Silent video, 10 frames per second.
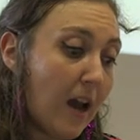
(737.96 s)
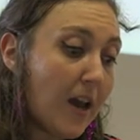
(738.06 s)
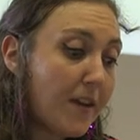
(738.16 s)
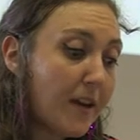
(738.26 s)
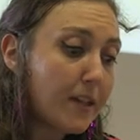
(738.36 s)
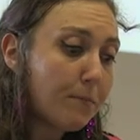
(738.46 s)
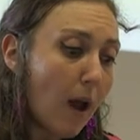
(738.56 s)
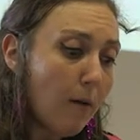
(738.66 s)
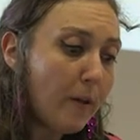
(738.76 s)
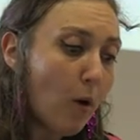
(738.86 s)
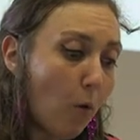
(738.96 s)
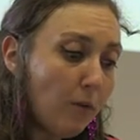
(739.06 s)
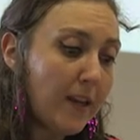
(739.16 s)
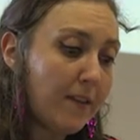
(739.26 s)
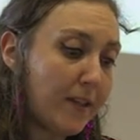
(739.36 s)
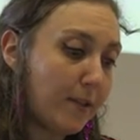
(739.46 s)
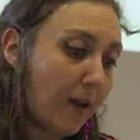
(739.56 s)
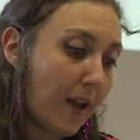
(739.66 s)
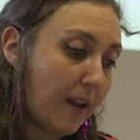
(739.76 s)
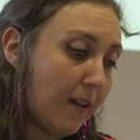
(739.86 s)
I think it is probably only in this
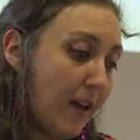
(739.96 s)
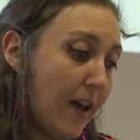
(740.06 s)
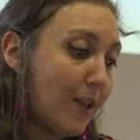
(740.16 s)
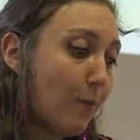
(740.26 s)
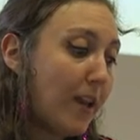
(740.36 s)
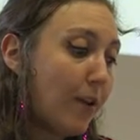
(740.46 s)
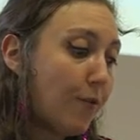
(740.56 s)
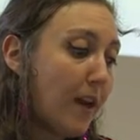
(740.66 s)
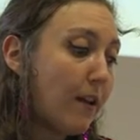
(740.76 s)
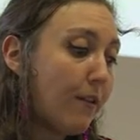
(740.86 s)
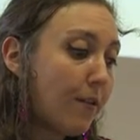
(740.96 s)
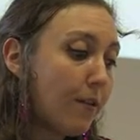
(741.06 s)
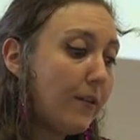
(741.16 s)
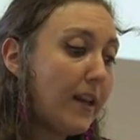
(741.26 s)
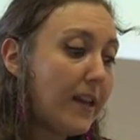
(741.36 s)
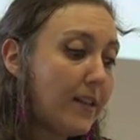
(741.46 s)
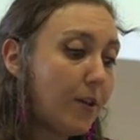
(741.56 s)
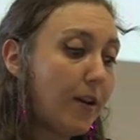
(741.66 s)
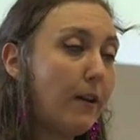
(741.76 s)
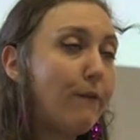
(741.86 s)
way that we can create a thoroughly
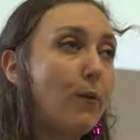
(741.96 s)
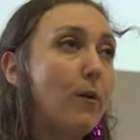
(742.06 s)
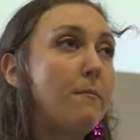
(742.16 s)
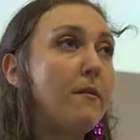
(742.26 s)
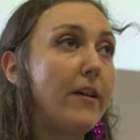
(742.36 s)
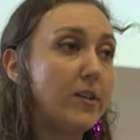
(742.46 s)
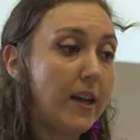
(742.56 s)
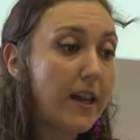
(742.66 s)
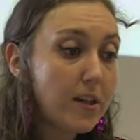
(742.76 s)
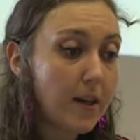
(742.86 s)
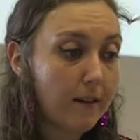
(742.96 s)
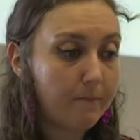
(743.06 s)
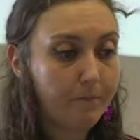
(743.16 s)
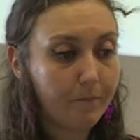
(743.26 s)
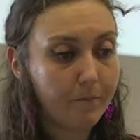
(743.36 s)
integrated form of education."